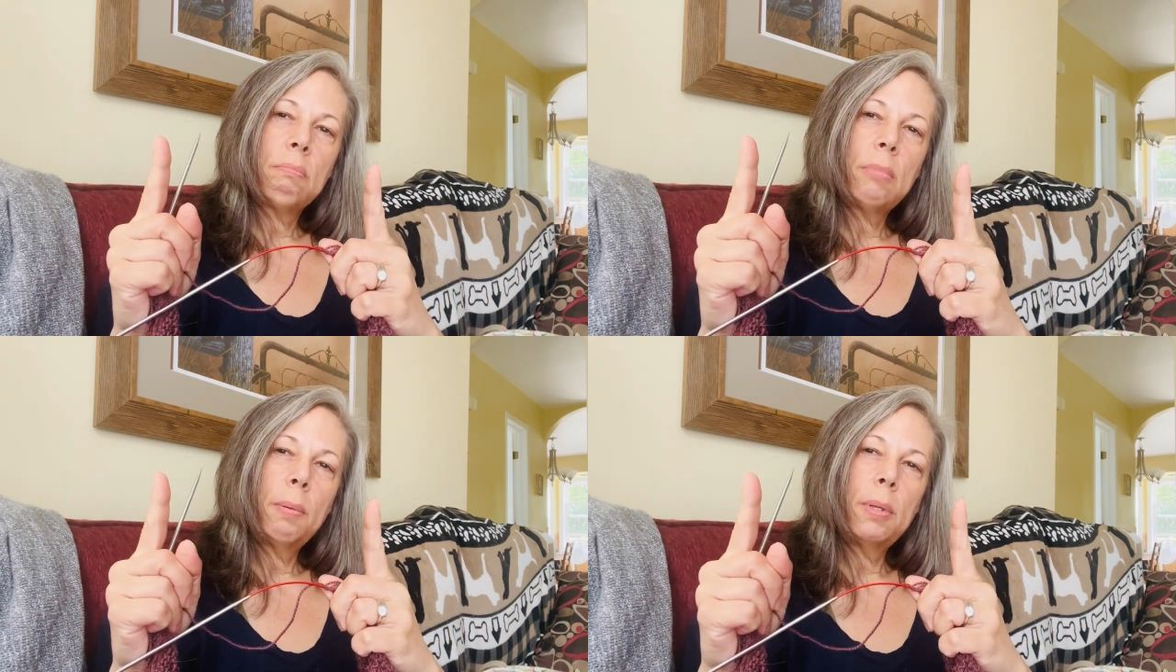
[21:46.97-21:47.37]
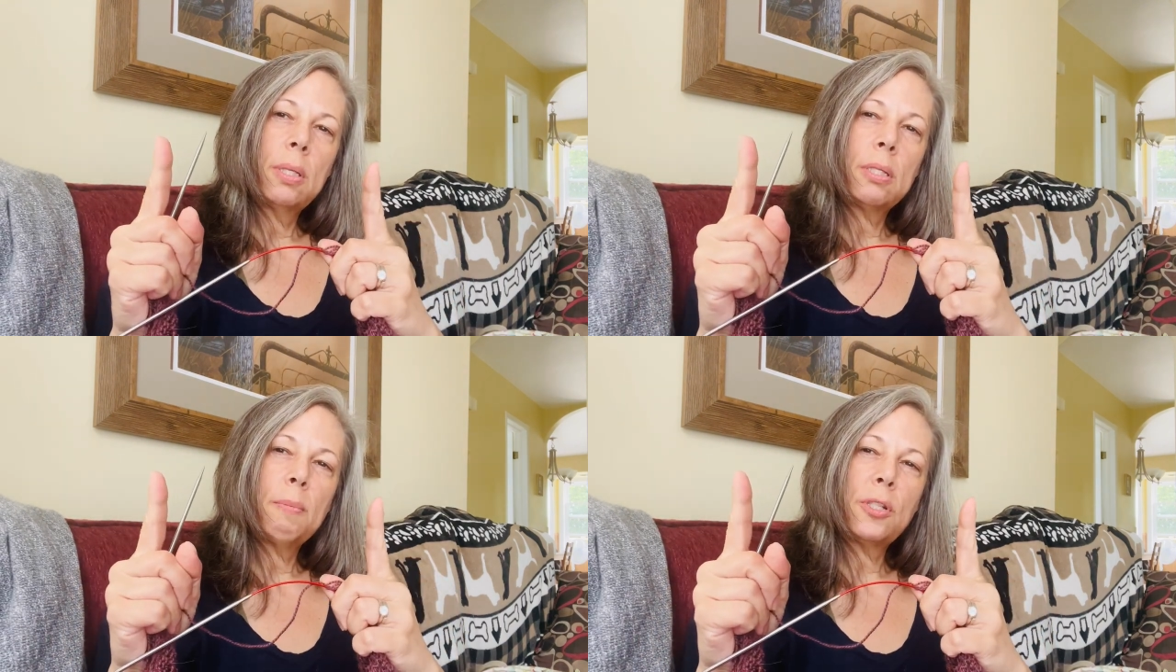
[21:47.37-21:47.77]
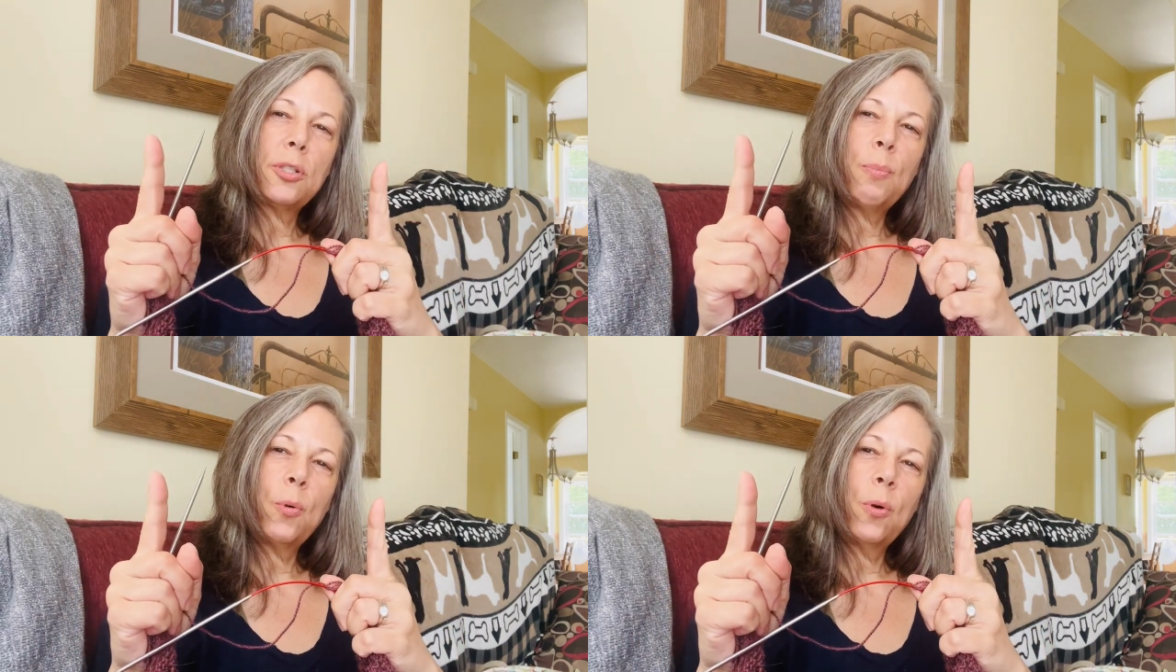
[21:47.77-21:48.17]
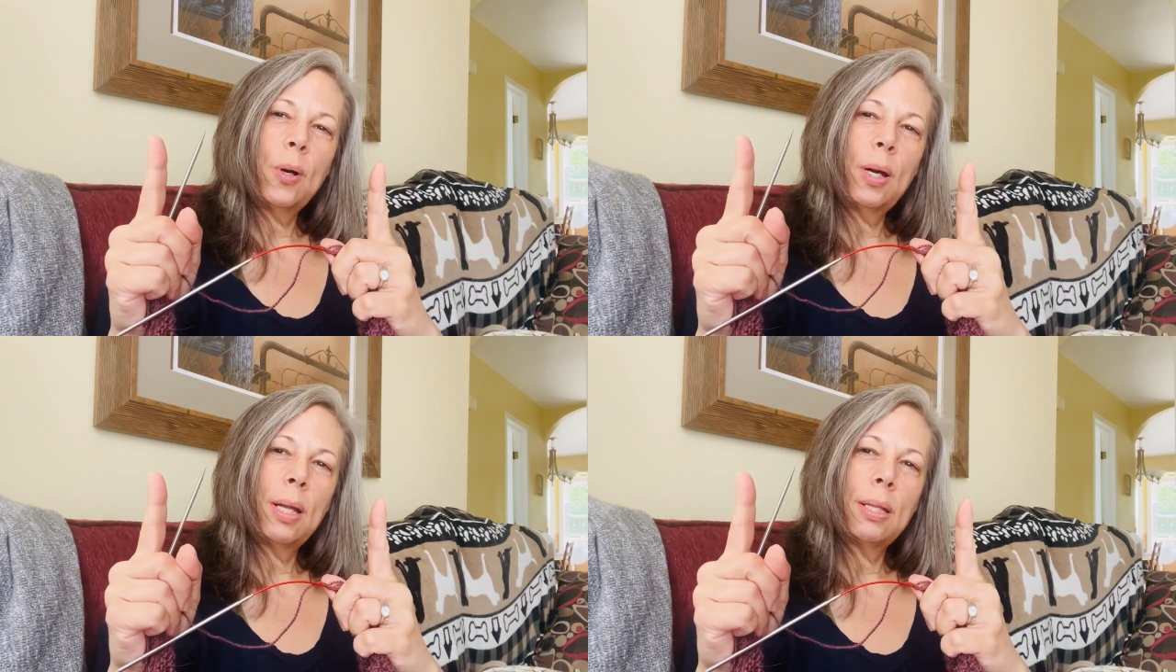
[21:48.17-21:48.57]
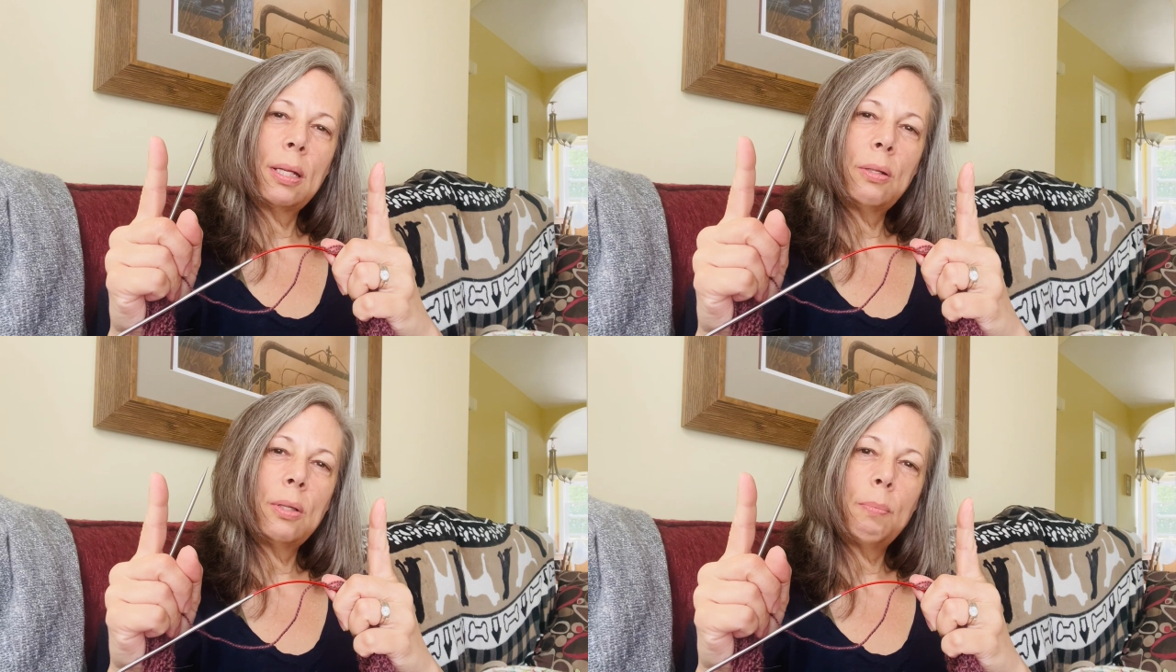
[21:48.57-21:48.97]
maybe this much more, and
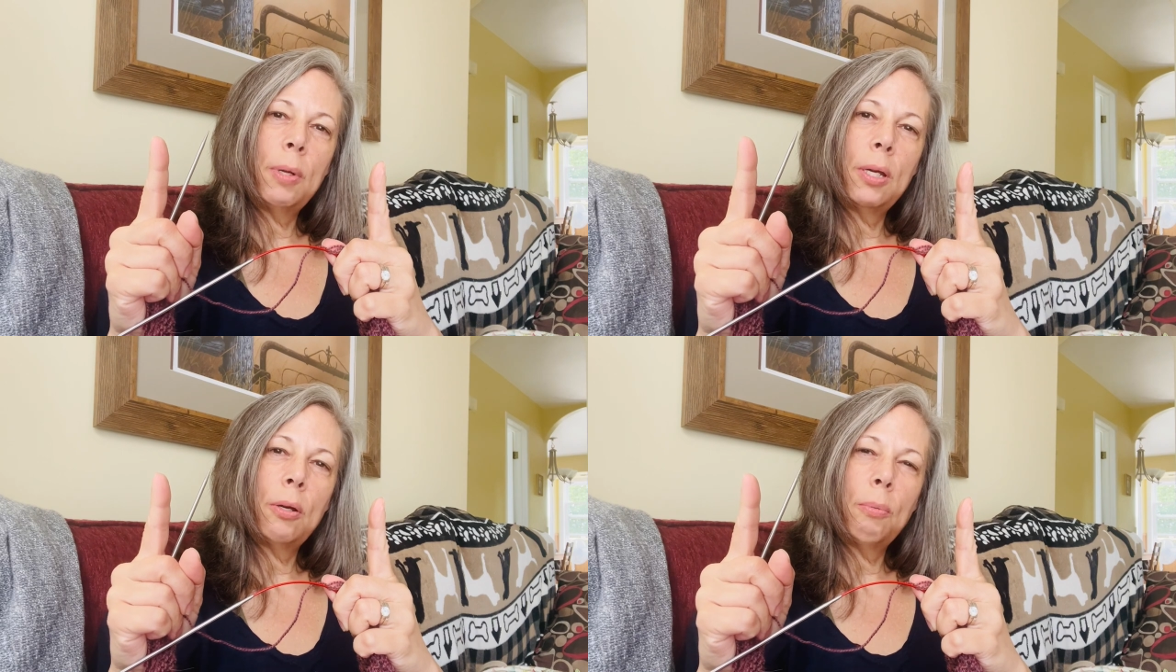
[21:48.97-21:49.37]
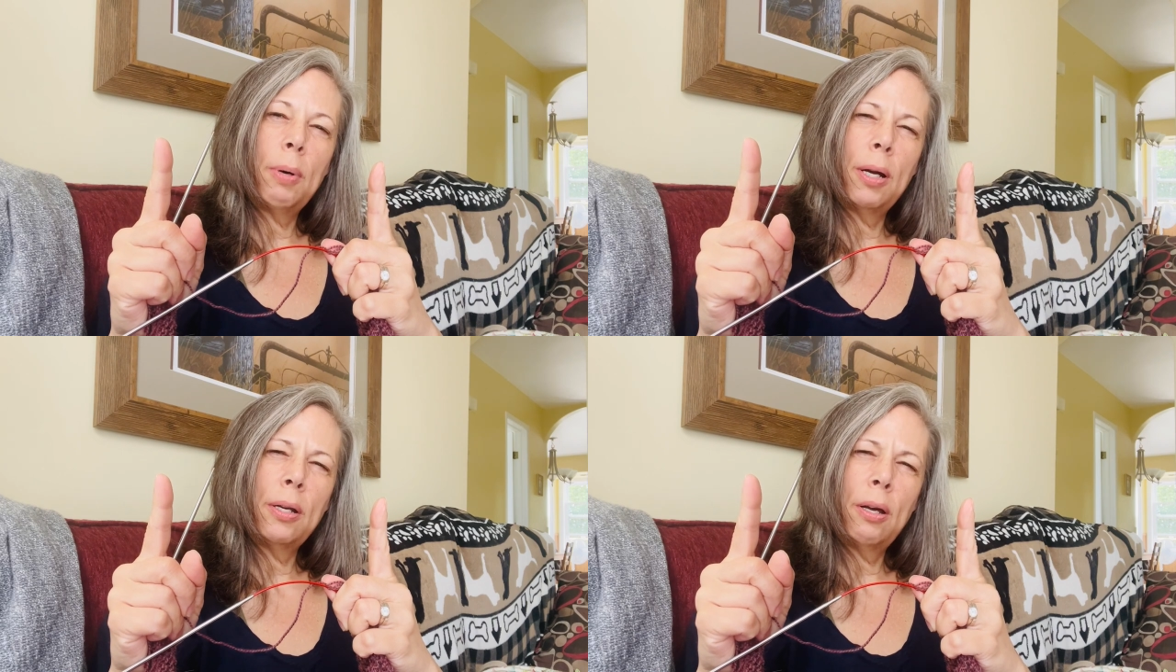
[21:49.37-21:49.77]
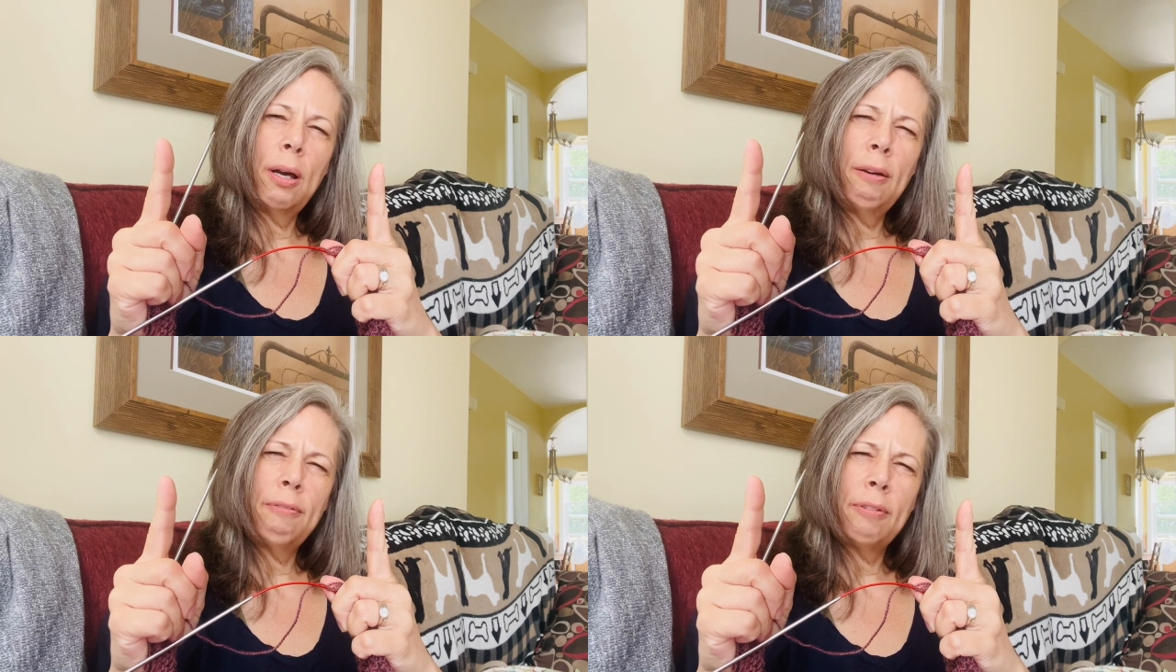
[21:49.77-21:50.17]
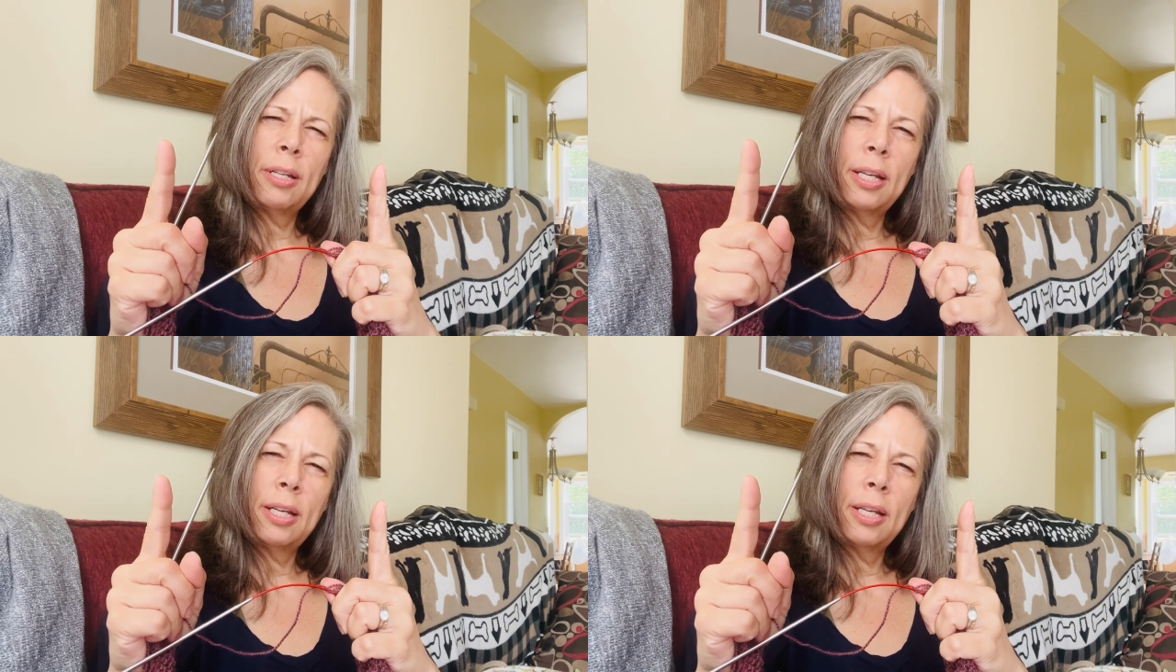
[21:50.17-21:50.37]
then do the picot bind off.